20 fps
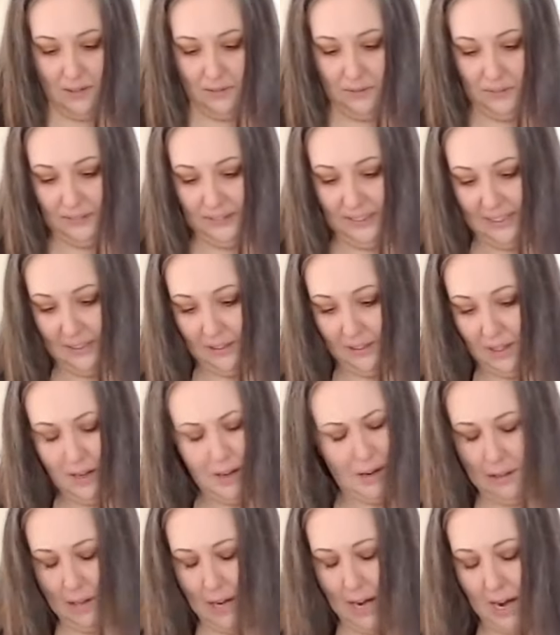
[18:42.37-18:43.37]

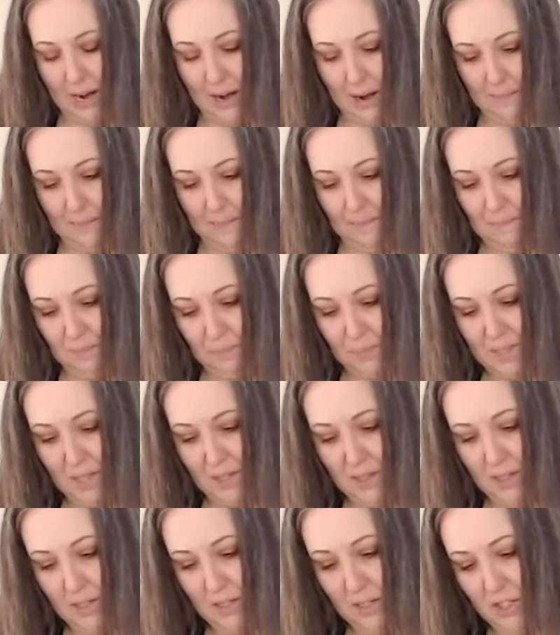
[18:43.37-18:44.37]
of
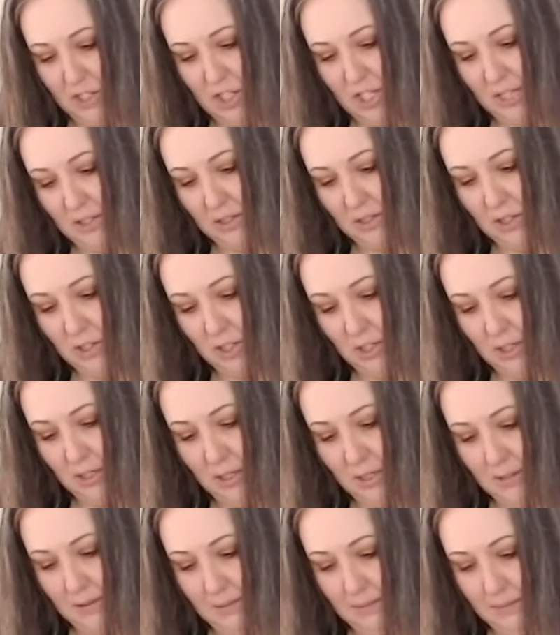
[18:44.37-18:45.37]
ginger,